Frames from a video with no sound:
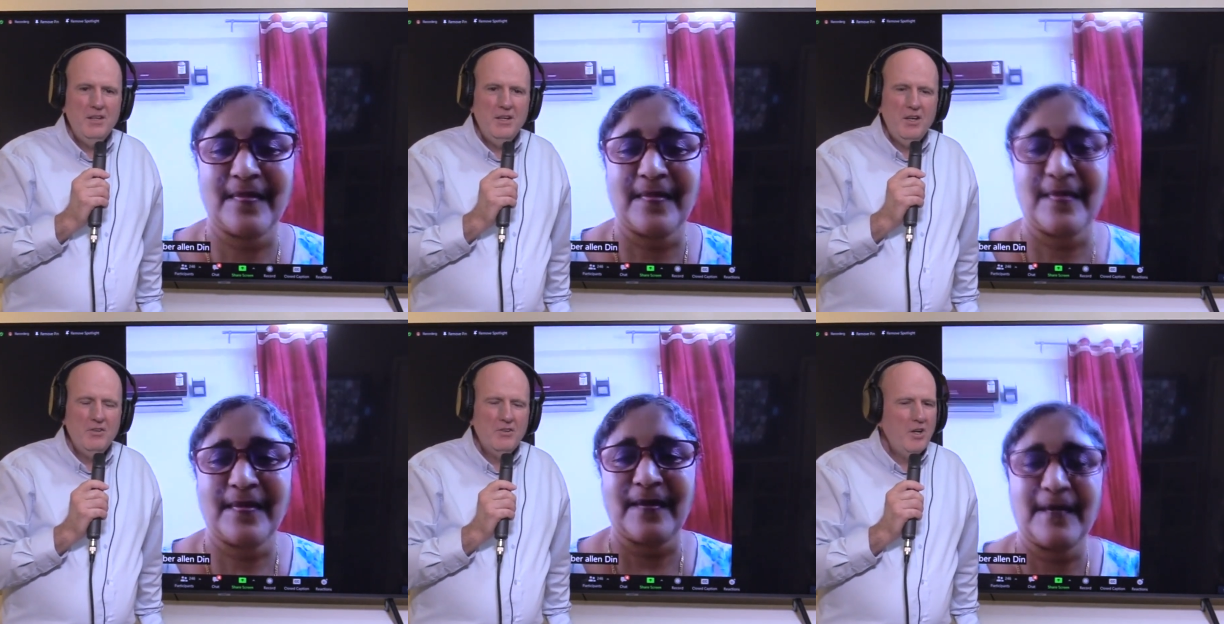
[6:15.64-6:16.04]

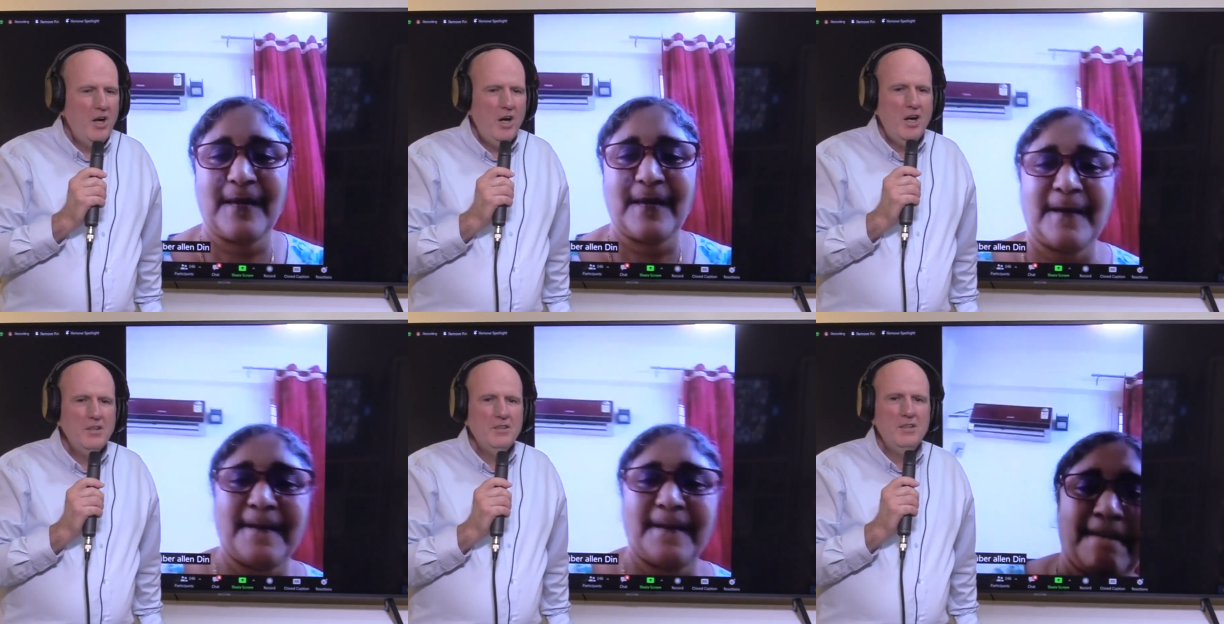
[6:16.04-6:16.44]
Speaker 1: You know,
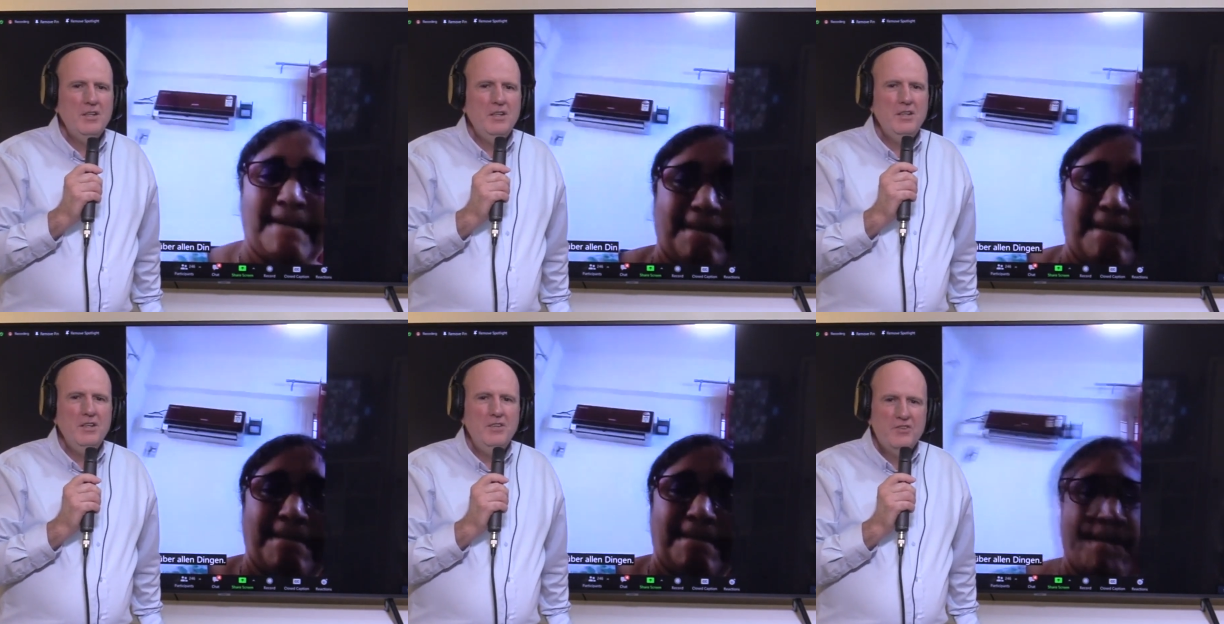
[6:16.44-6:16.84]
God
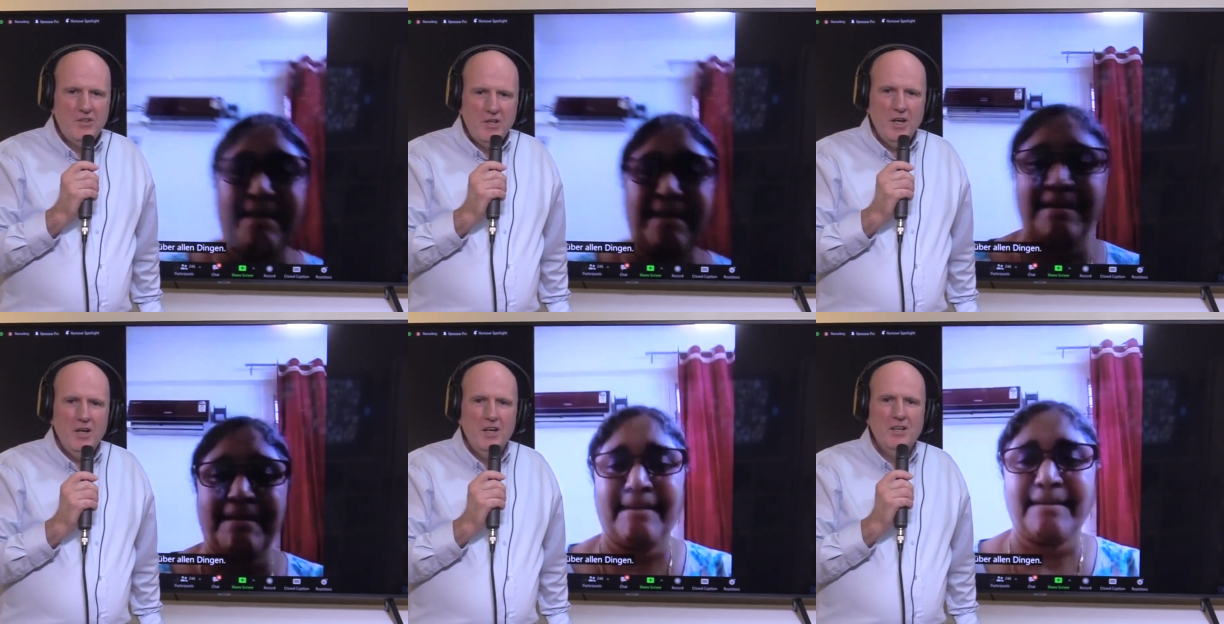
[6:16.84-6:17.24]
is
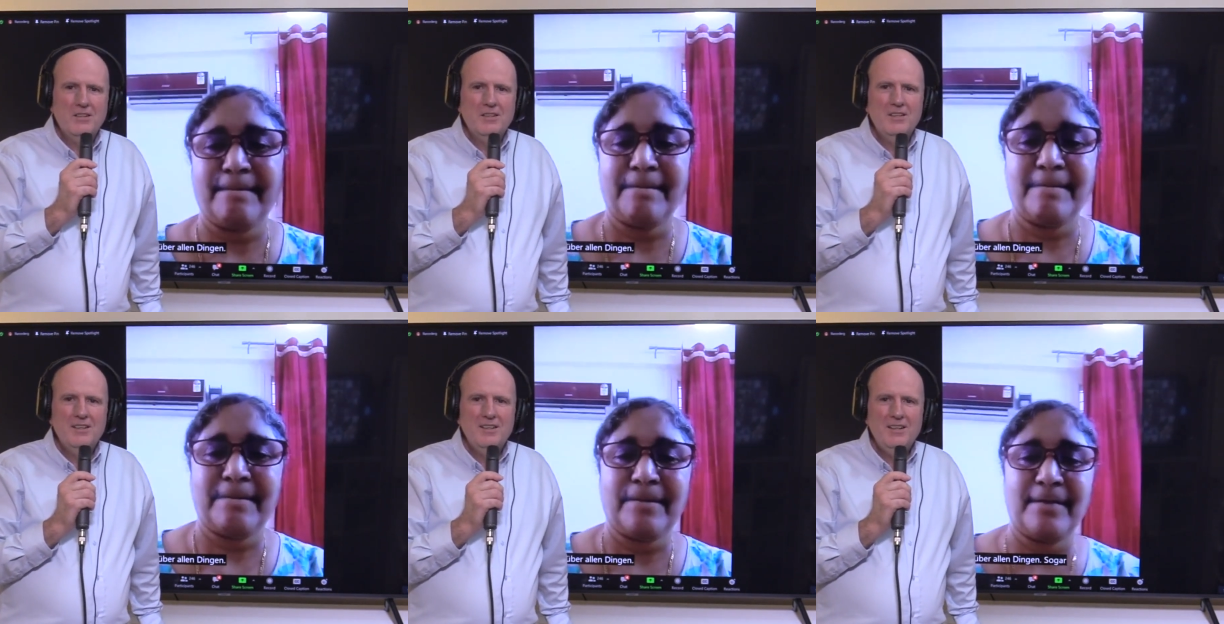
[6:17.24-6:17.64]

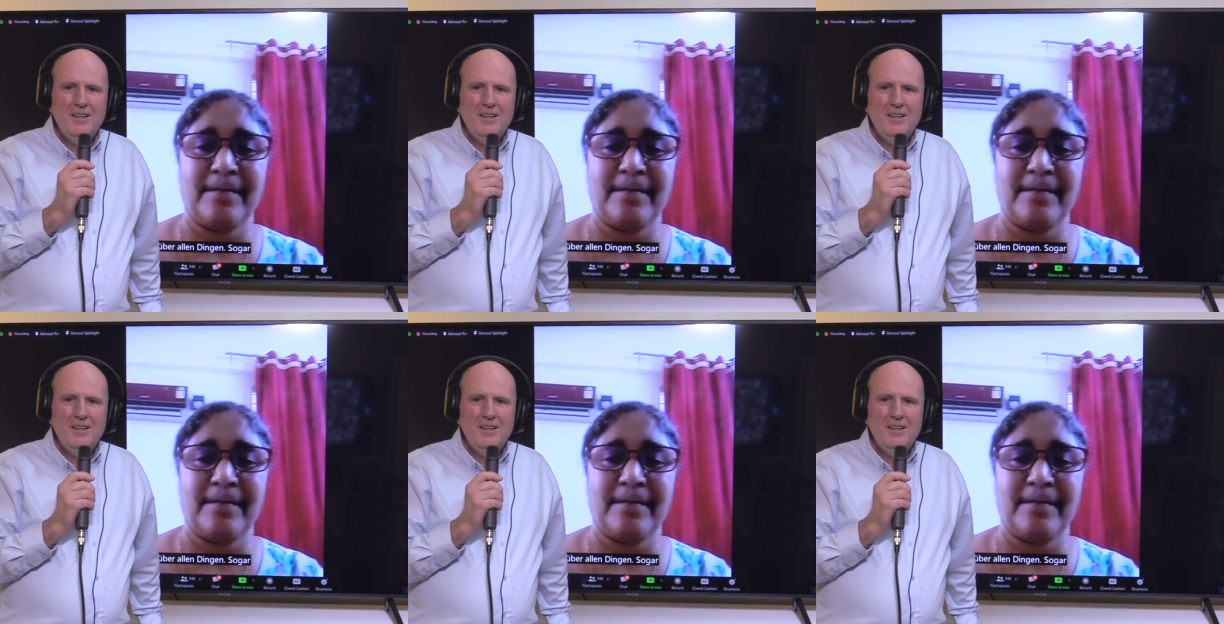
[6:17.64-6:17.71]
God,